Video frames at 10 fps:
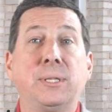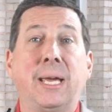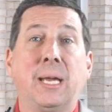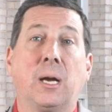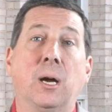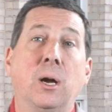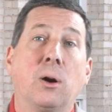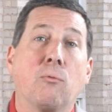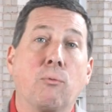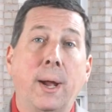data
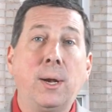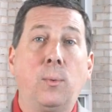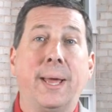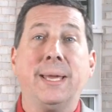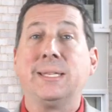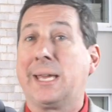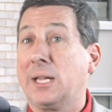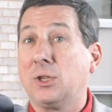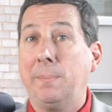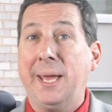right away to
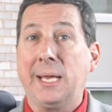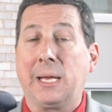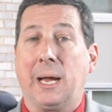catch the bad